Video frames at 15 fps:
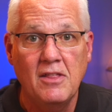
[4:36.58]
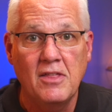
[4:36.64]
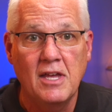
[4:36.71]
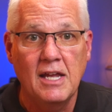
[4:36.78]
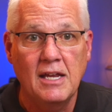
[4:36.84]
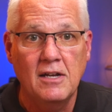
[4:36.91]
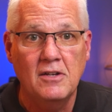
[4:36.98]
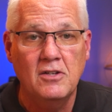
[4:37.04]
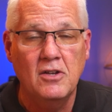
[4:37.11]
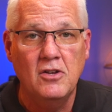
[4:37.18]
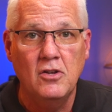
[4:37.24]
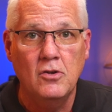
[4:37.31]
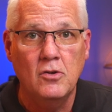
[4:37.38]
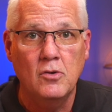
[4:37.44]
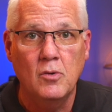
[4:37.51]
thing to
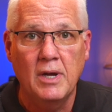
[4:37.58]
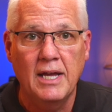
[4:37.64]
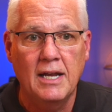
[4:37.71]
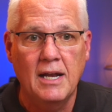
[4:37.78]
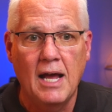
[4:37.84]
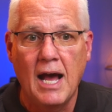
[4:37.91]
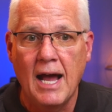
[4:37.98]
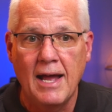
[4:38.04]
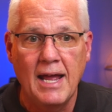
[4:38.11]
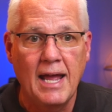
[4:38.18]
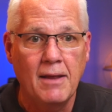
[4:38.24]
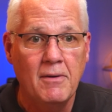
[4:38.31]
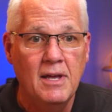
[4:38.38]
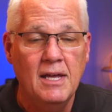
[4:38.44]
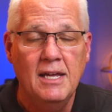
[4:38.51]
do, and I
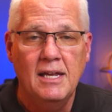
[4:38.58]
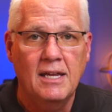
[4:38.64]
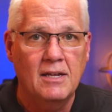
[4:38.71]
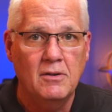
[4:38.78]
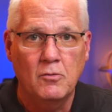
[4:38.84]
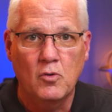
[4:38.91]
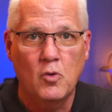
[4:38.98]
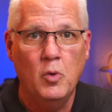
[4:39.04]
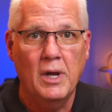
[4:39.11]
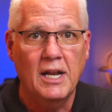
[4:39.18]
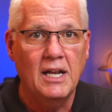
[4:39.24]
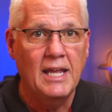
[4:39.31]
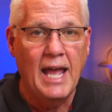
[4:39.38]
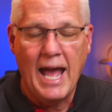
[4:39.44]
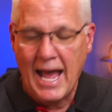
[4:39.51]
can
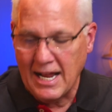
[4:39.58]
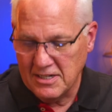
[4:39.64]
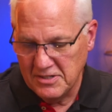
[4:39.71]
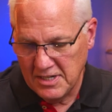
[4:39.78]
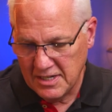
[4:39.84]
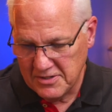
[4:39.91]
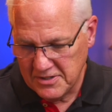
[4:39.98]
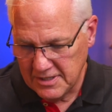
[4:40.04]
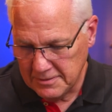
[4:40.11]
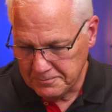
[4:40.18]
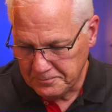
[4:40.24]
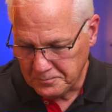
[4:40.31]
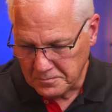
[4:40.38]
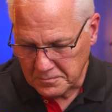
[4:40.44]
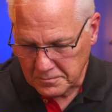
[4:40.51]
quickly access it.
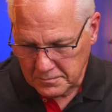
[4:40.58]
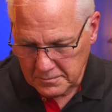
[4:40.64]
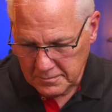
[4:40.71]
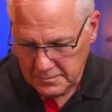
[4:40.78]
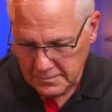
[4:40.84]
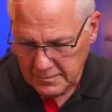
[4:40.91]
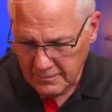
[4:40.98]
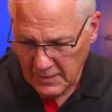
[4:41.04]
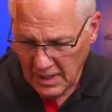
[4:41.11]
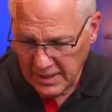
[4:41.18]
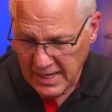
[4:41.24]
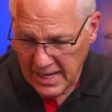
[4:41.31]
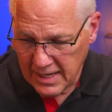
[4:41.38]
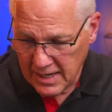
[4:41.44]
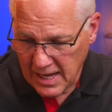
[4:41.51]

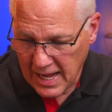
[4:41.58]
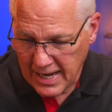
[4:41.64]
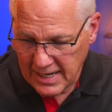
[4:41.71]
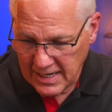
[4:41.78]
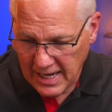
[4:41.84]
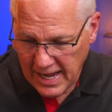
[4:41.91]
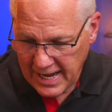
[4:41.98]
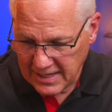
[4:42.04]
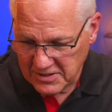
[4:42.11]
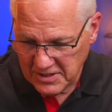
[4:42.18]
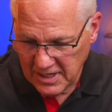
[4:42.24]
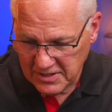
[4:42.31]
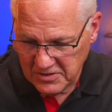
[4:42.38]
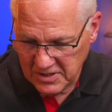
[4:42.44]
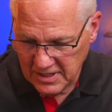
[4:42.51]
Again, I can
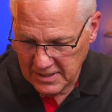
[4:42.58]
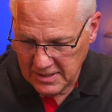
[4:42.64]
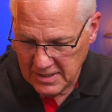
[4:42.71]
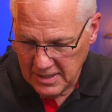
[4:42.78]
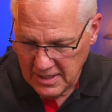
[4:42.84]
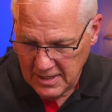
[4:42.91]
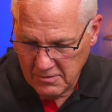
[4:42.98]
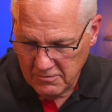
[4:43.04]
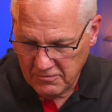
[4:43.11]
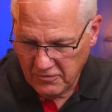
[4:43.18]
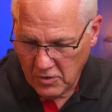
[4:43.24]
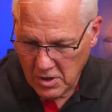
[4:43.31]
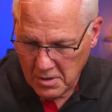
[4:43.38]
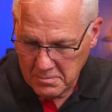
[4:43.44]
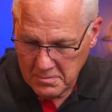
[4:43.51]
access it
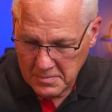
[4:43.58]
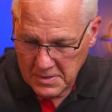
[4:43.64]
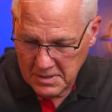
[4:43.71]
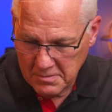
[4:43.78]
from